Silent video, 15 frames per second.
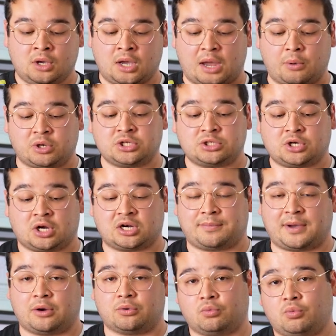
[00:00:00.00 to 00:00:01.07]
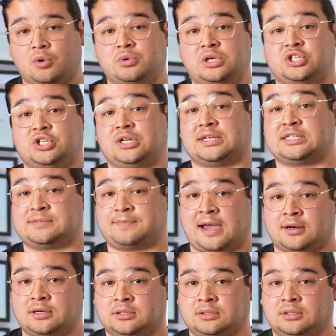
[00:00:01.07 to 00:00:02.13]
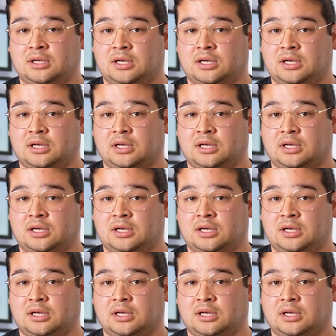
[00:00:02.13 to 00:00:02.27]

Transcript: I want to talk about what we should expect.